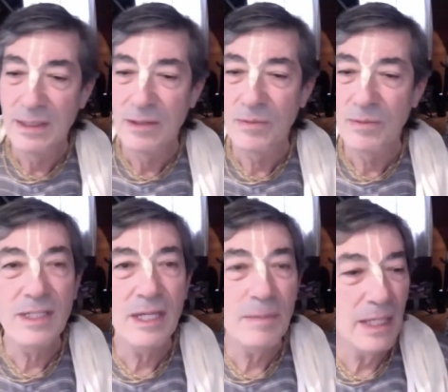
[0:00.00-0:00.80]
one
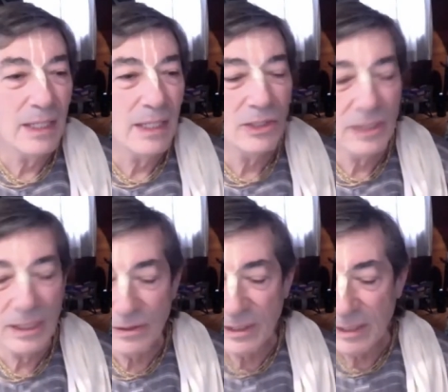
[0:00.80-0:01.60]
time he actually
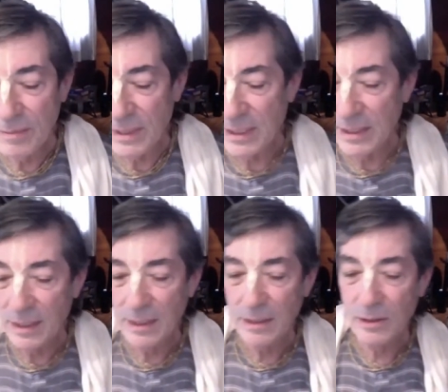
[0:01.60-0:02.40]
looked at me
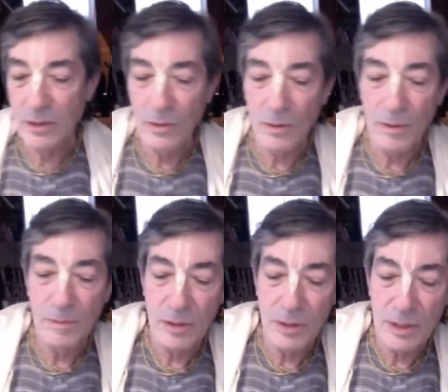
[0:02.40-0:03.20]
and to go
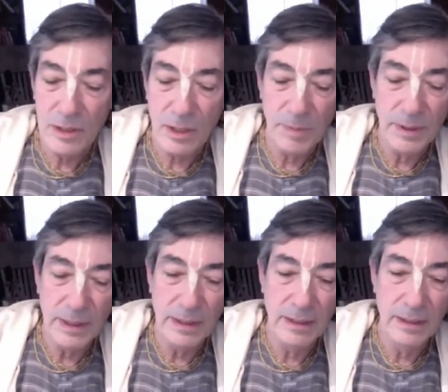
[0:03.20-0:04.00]
into the topic
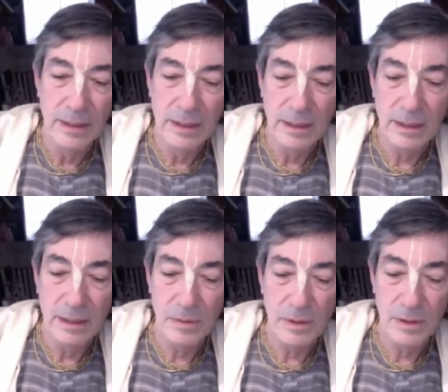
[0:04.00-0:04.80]
that
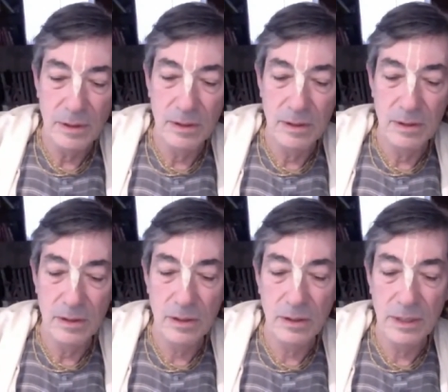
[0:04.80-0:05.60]
we're
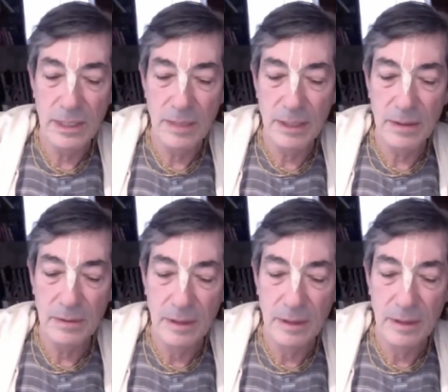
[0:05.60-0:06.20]
talking about.